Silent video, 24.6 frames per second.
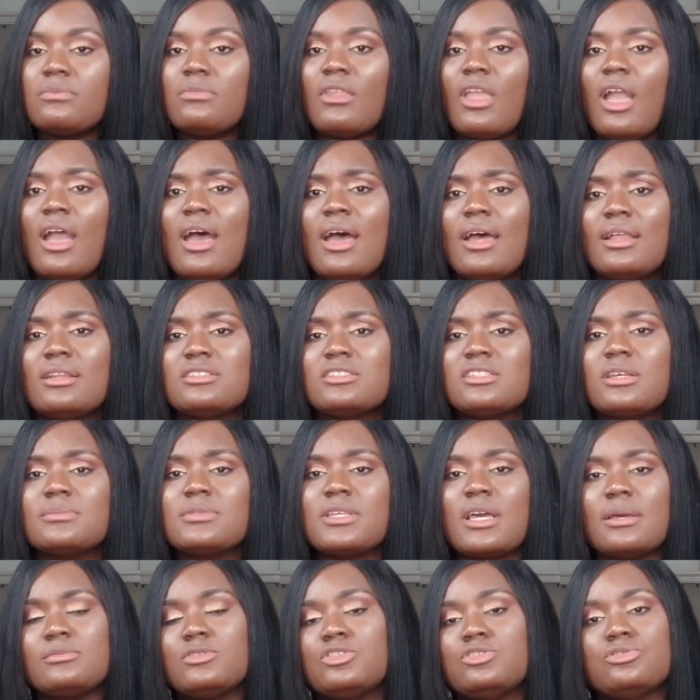and
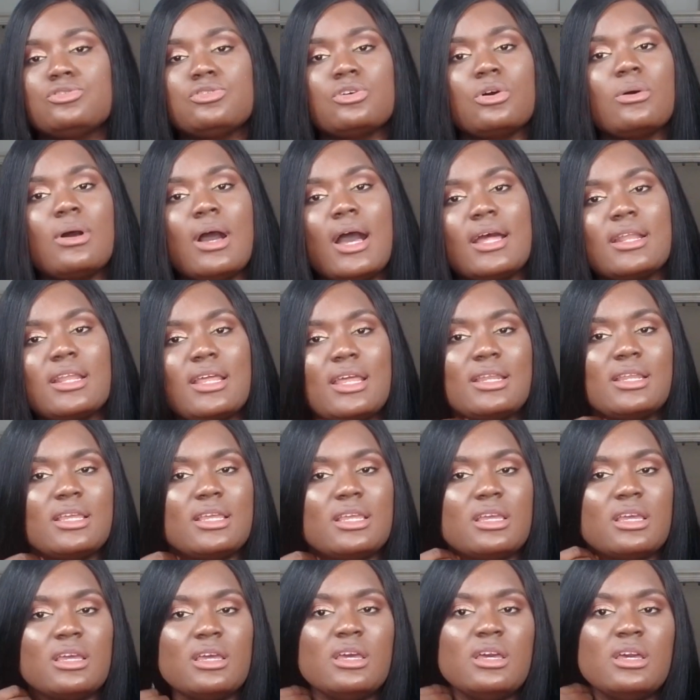sometimes you don't add
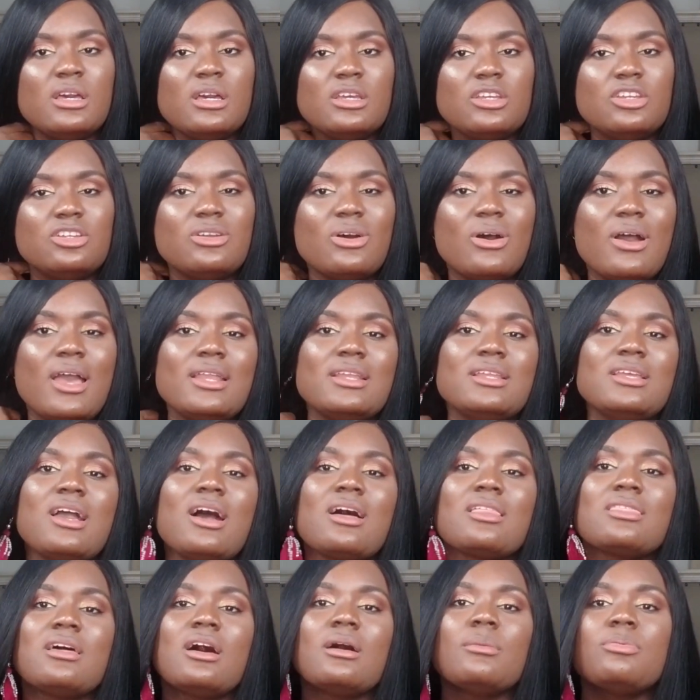any
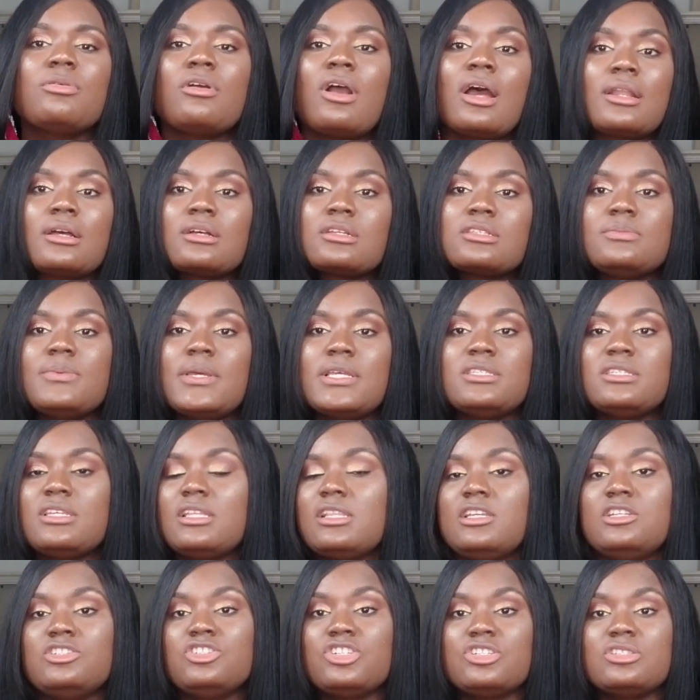other products,
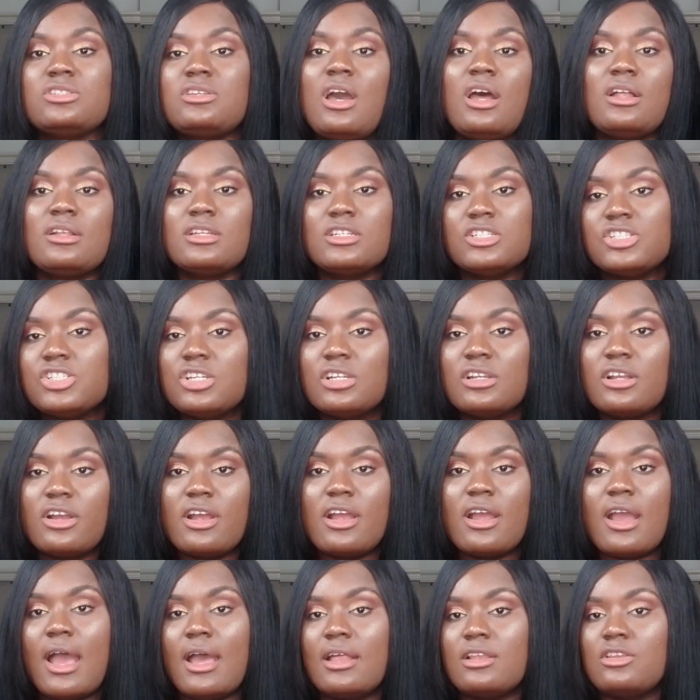basically just
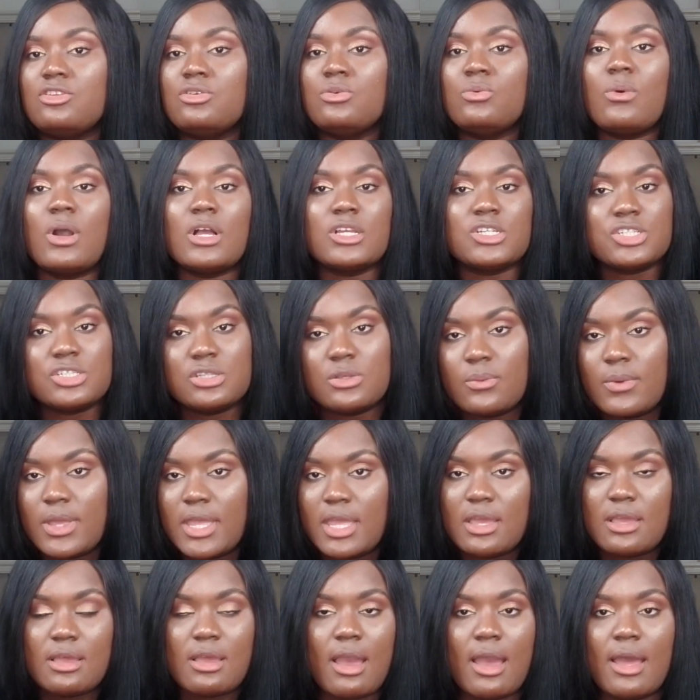conditioner, and you wash the
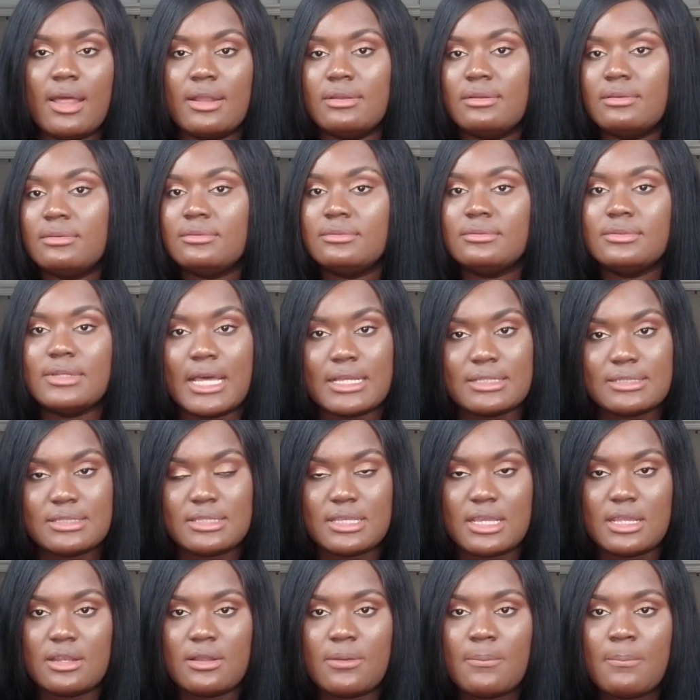wig and that's
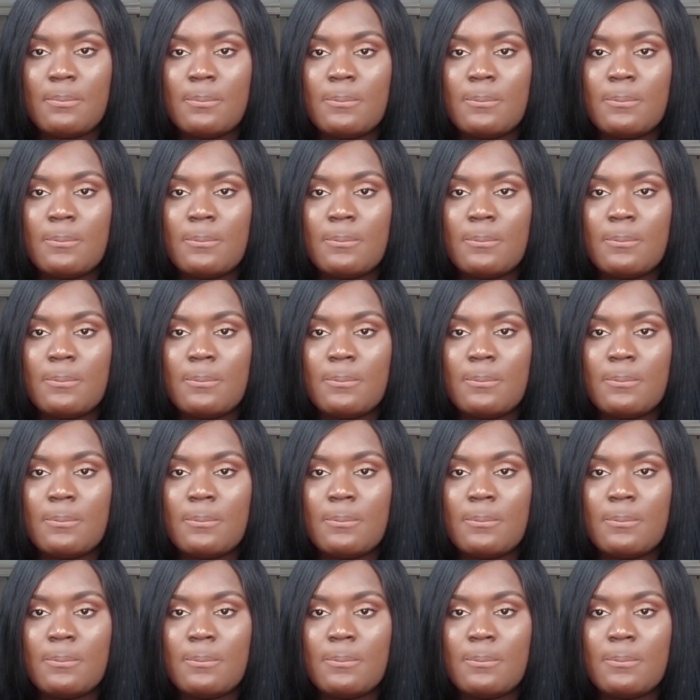it.